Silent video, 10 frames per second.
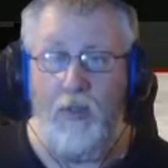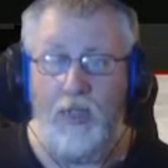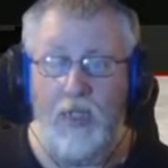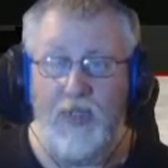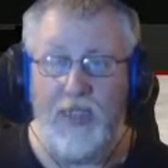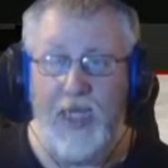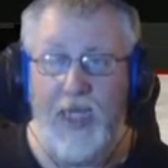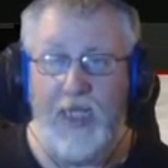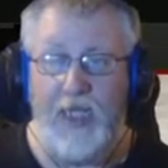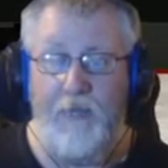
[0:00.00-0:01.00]
Same as
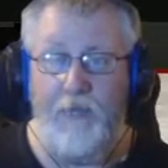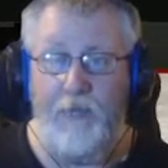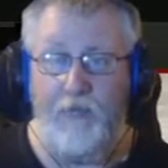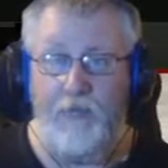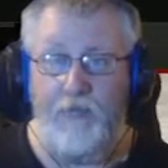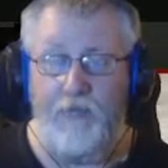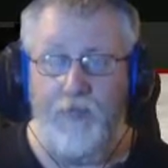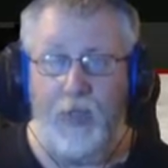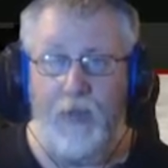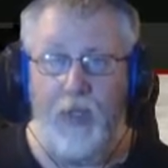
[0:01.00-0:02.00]
any game.
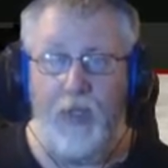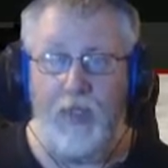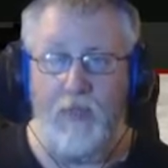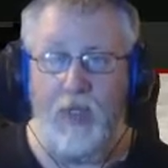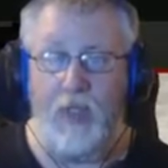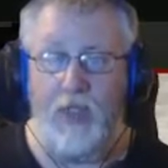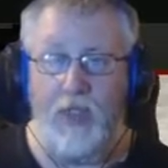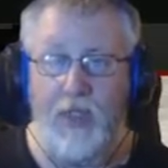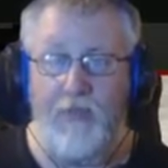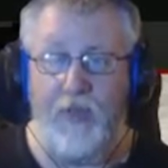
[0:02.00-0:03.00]
But it's a much
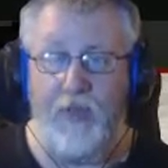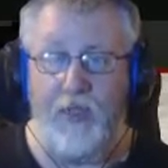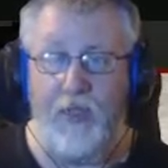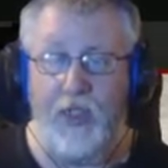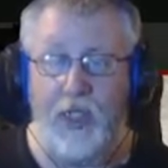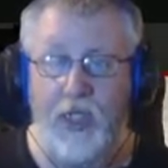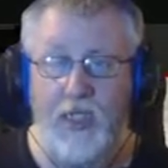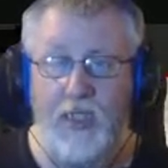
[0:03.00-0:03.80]
different touch in this